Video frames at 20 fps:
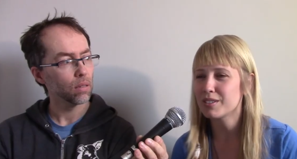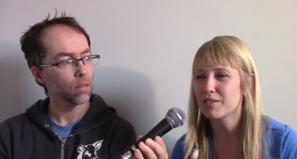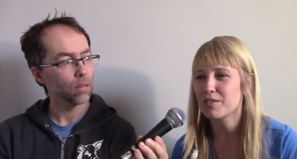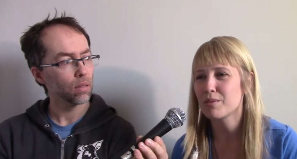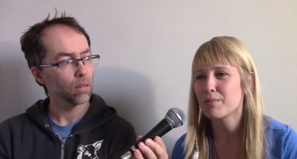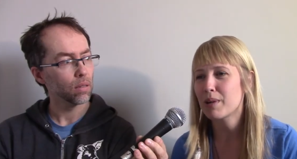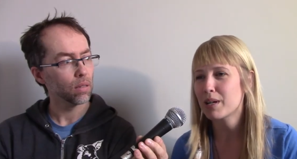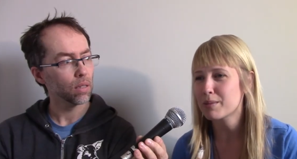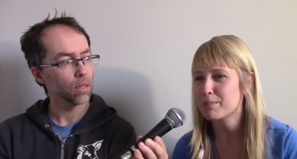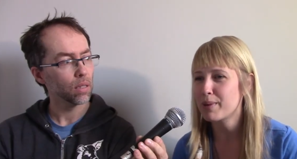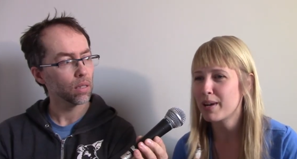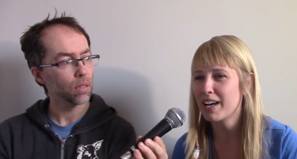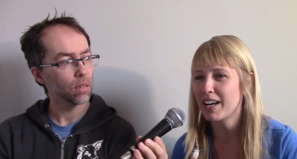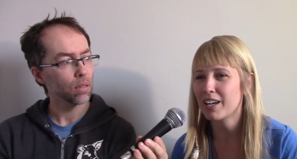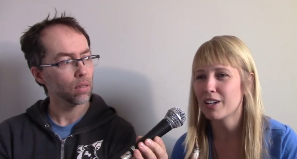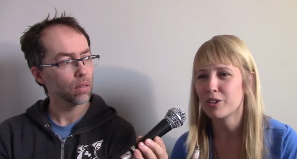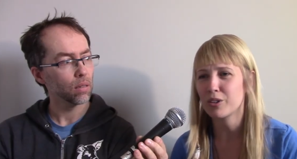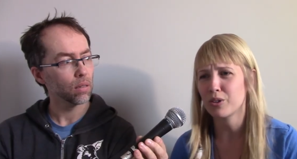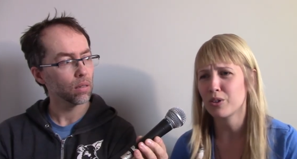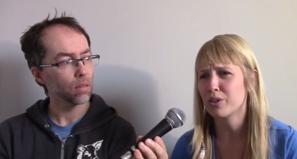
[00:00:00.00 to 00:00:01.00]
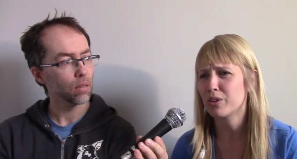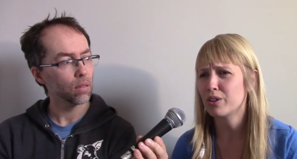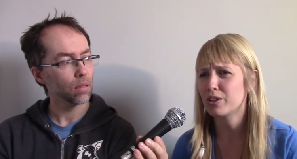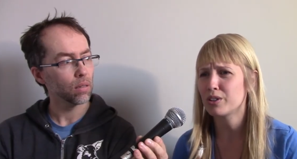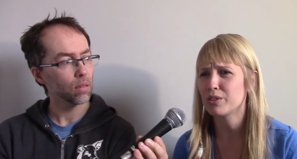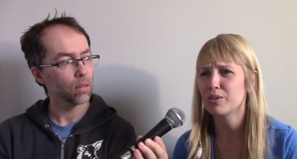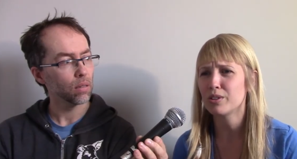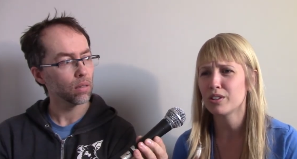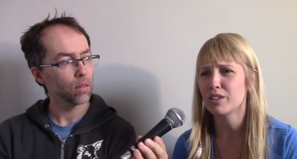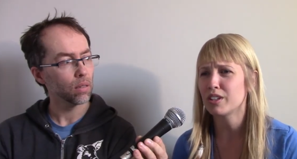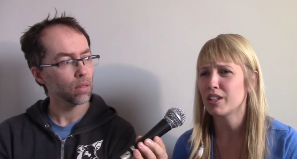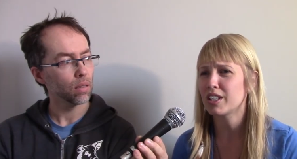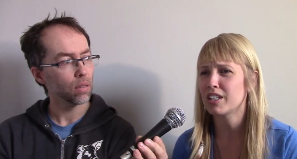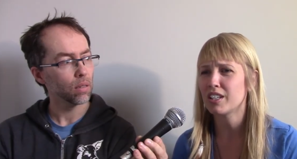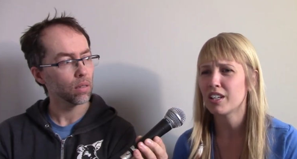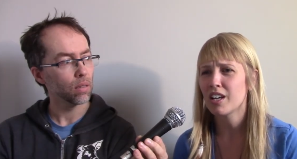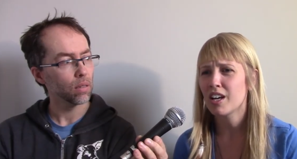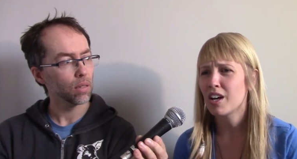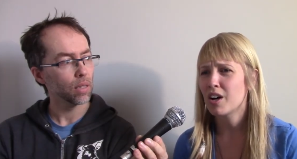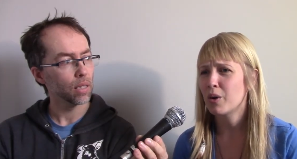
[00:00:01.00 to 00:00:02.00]
Speaker 1: You have your backpack, or you look
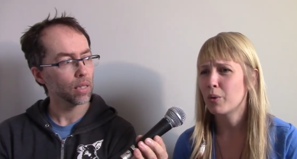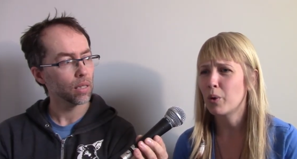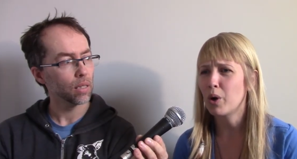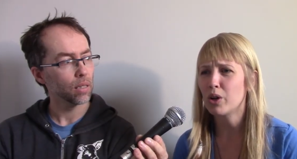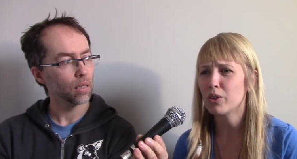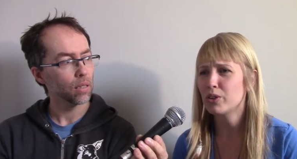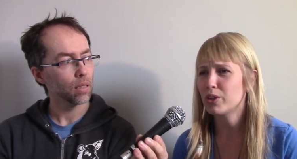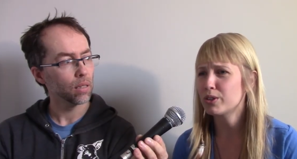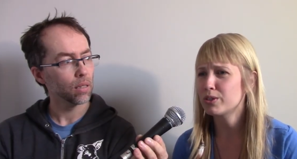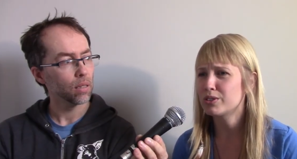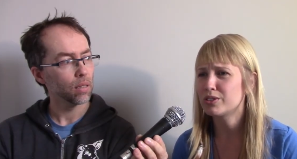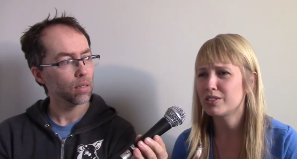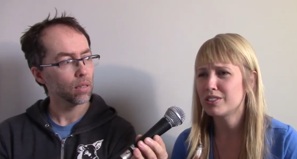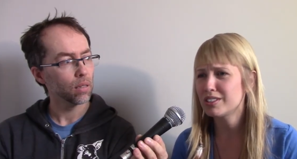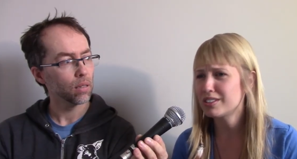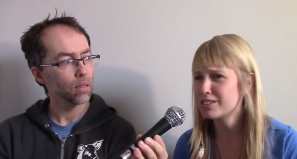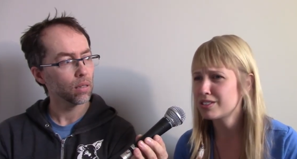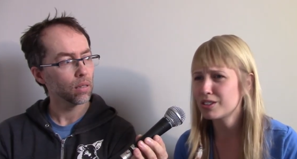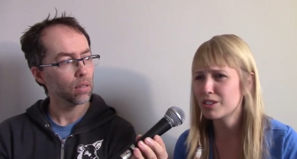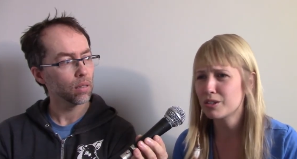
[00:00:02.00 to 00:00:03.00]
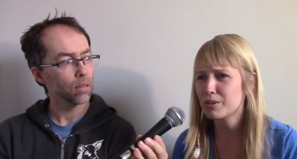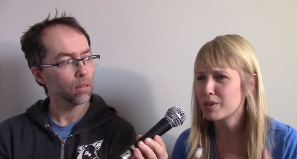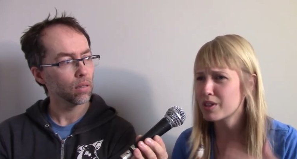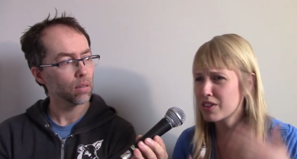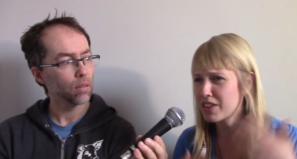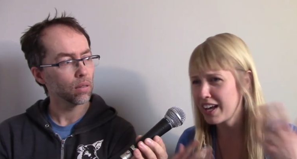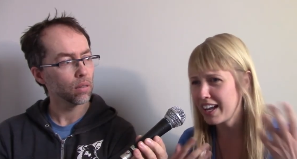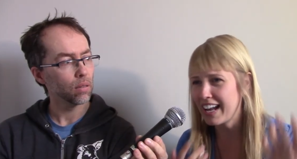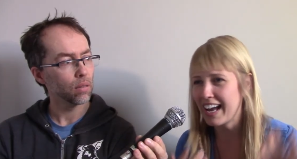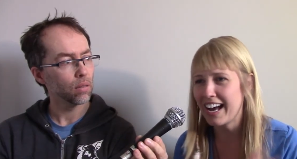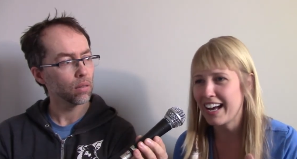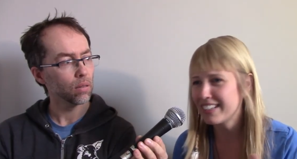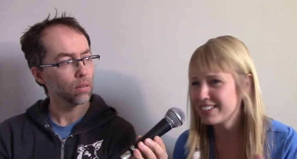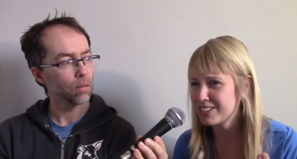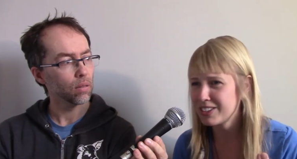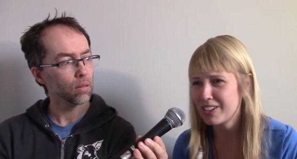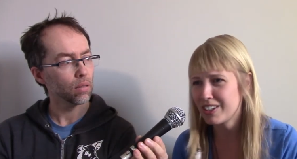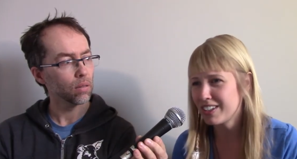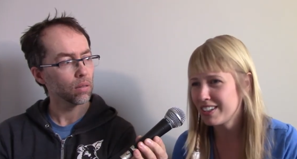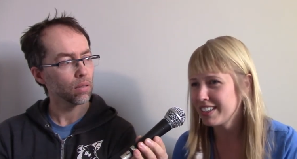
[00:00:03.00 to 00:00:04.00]
like Waldo's sister with that hat
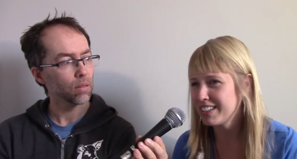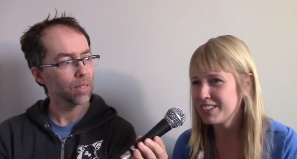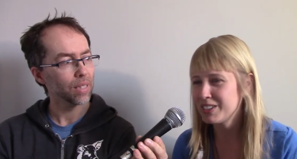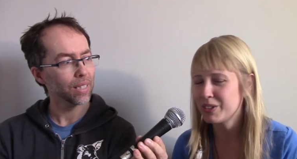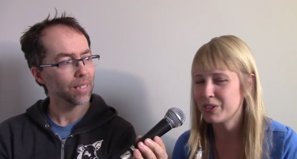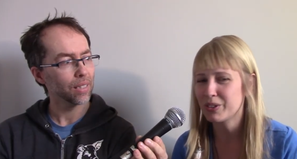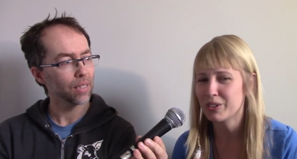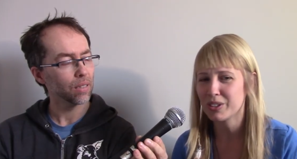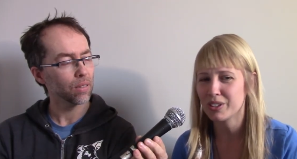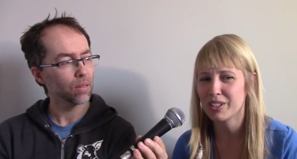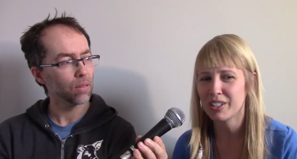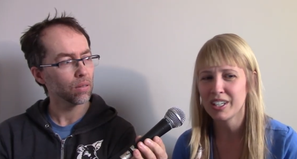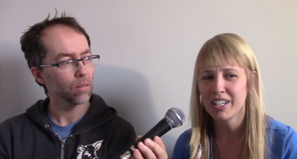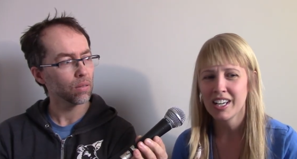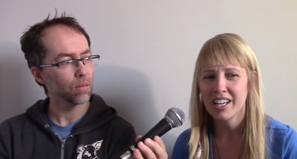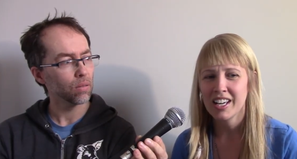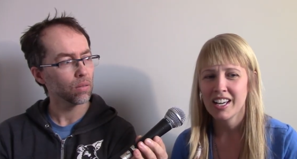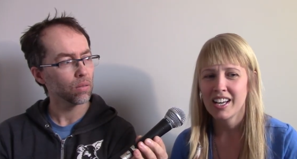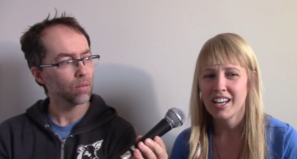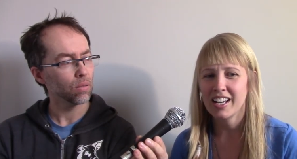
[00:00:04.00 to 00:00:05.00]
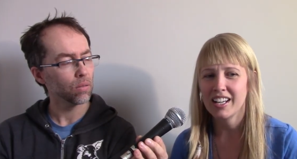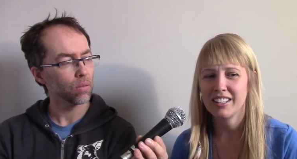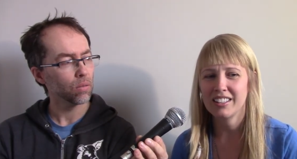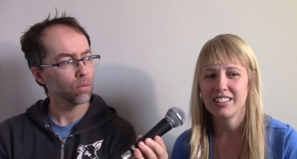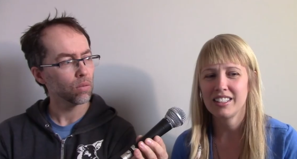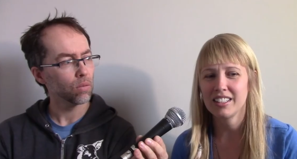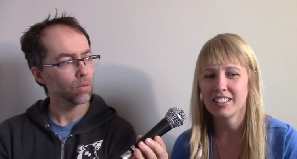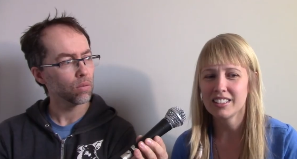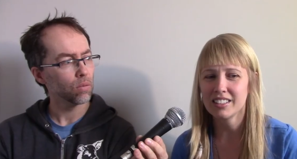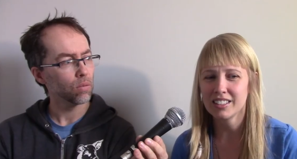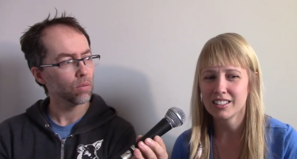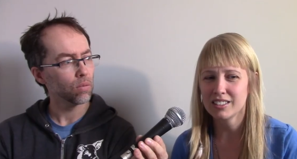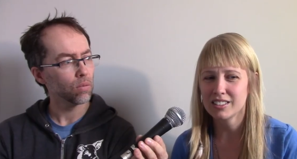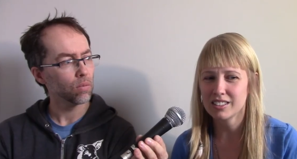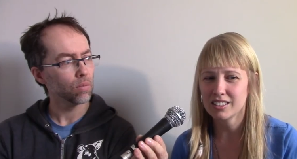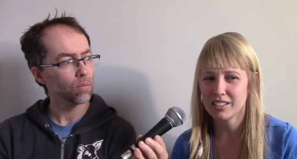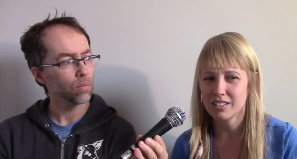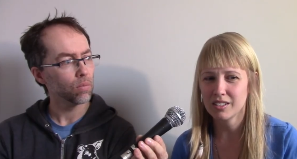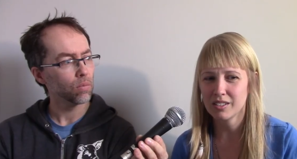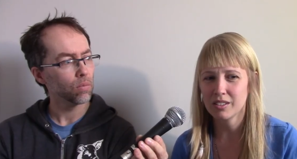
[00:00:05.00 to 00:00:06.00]
on, or, and then it
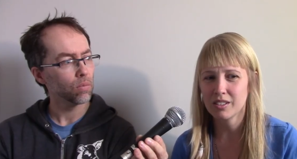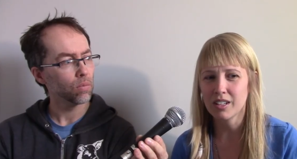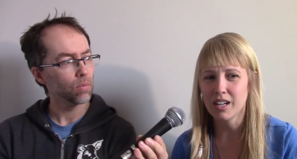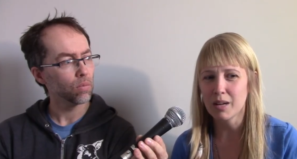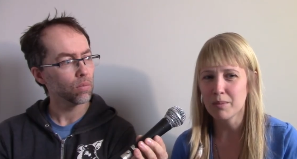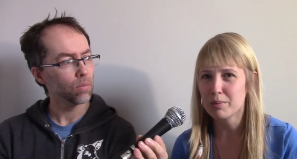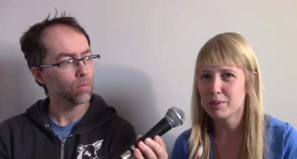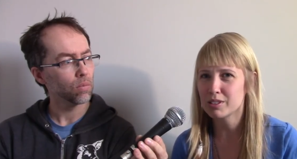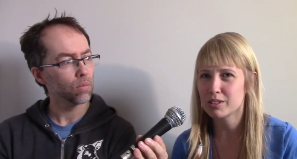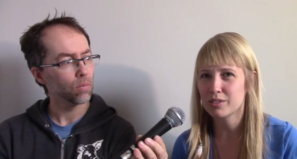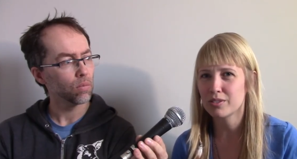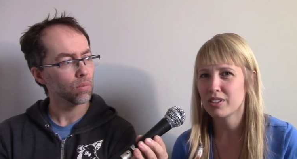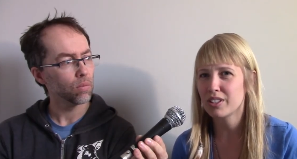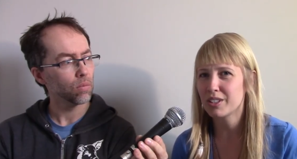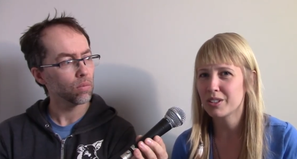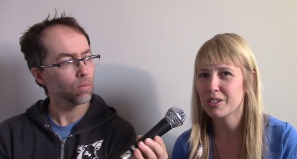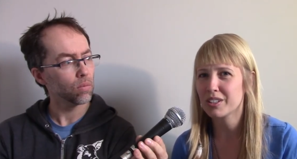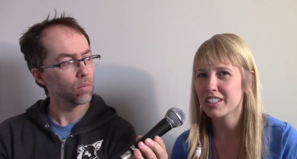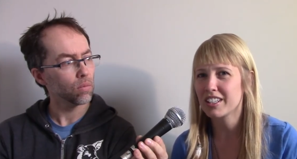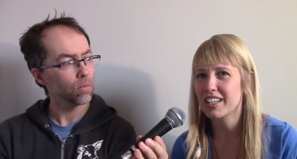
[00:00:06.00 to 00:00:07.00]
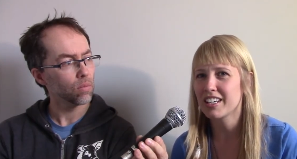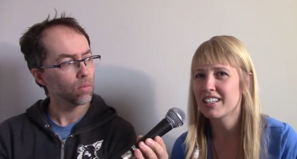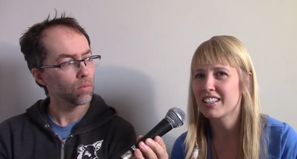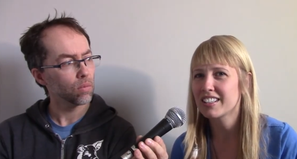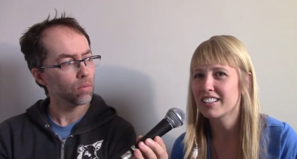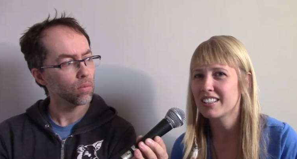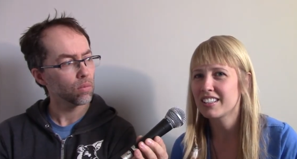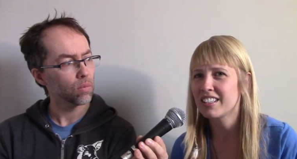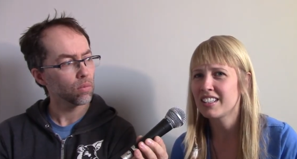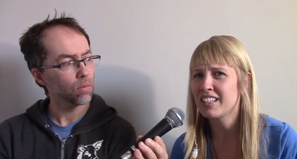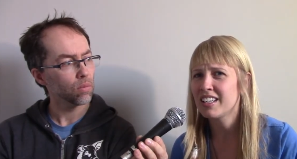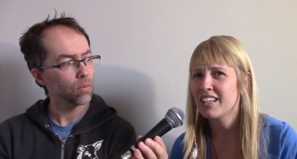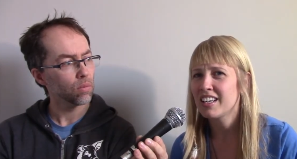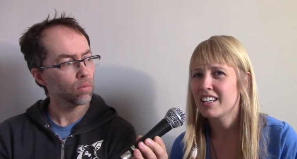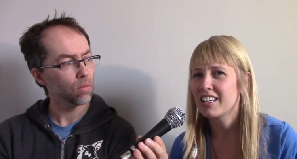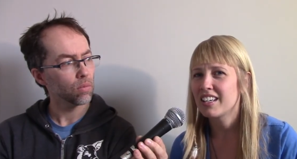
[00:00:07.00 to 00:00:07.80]
happens very organically.